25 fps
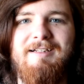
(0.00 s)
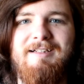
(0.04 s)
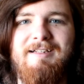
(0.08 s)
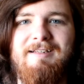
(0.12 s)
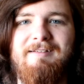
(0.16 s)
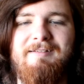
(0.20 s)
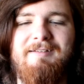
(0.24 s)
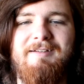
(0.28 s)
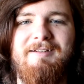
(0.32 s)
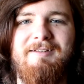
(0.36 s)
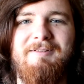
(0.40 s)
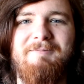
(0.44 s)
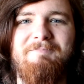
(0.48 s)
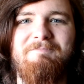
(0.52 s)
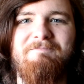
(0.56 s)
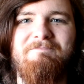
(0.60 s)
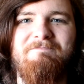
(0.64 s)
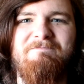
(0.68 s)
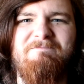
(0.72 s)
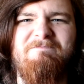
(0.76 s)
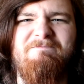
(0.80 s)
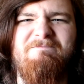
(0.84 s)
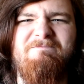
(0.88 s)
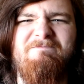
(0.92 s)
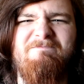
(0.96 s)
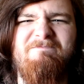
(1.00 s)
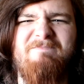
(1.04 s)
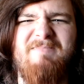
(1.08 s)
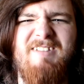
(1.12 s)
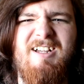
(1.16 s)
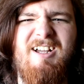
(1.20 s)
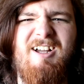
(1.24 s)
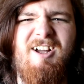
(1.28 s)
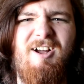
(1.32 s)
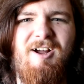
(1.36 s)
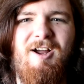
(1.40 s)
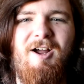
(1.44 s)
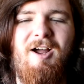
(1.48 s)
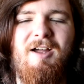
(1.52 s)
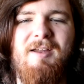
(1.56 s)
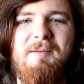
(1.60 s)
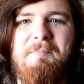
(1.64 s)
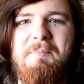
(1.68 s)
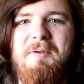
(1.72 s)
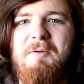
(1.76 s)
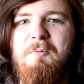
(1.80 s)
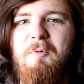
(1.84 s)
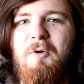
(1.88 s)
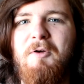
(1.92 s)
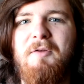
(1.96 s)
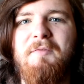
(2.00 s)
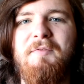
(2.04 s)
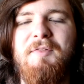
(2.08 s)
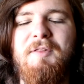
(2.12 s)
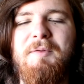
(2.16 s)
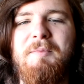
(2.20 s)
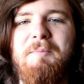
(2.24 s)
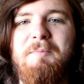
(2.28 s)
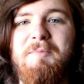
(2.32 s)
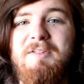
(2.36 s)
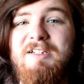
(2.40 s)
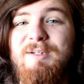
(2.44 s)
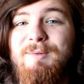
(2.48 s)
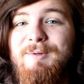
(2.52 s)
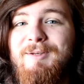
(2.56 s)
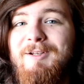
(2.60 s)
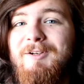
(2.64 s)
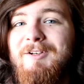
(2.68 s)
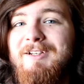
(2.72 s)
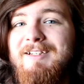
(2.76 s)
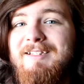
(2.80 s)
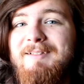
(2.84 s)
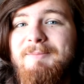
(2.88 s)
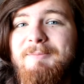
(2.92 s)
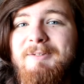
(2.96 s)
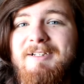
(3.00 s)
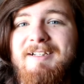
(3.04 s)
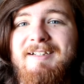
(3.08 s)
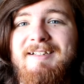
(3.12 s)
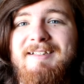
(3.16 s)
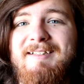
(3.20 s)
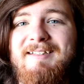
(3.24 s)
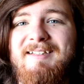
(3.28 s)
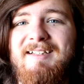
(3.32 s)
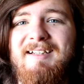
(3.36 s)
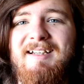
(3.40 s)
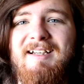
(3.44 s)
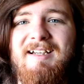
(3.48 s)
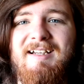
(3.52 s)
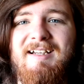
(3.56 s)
And I'd be one of them, to be honest, because